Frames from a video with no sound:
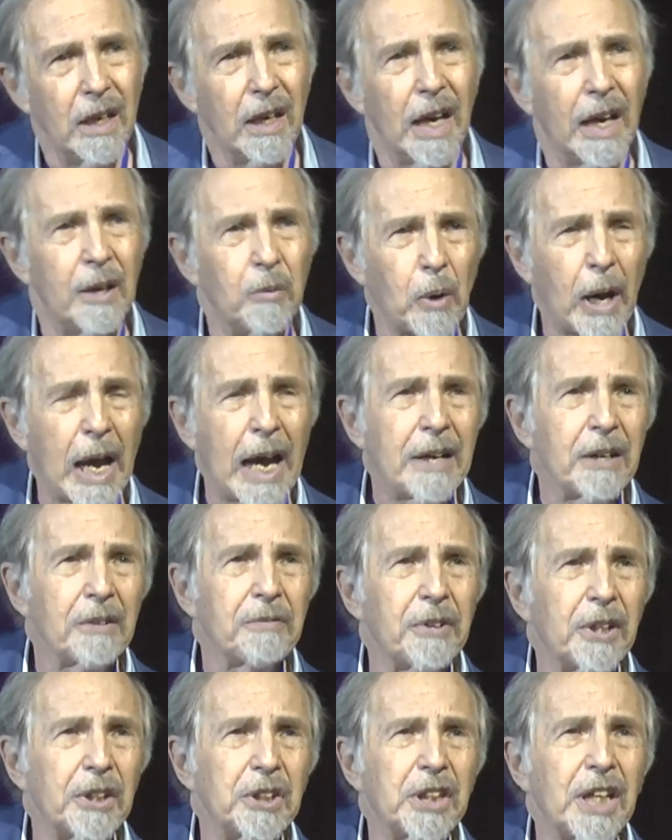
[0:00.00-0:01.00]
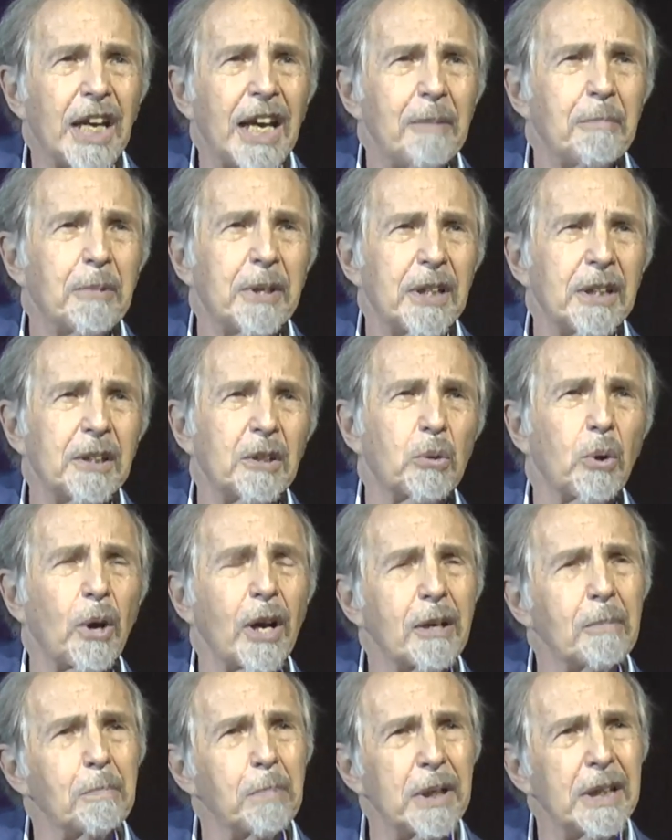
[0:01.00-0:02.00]
And out of this came an
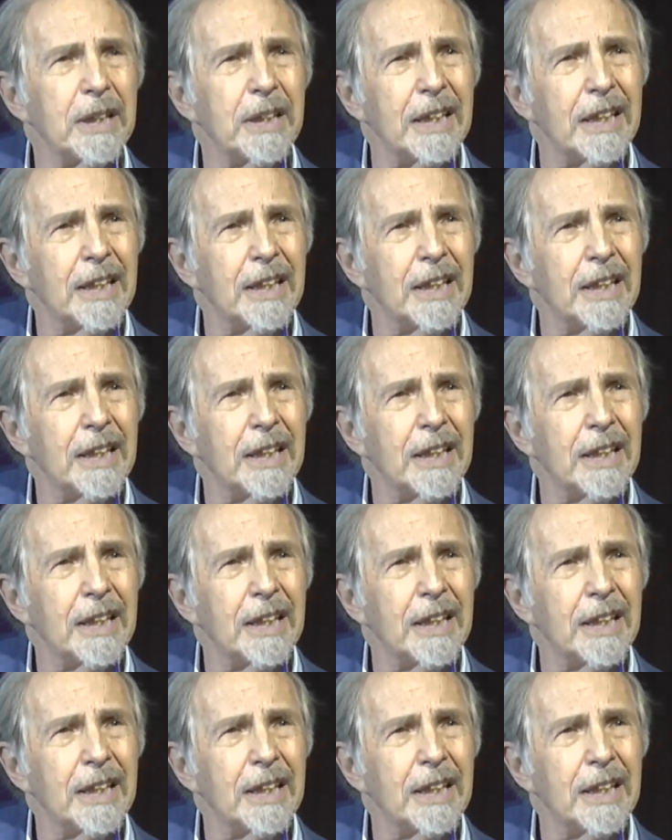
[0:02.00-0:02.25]
incredibly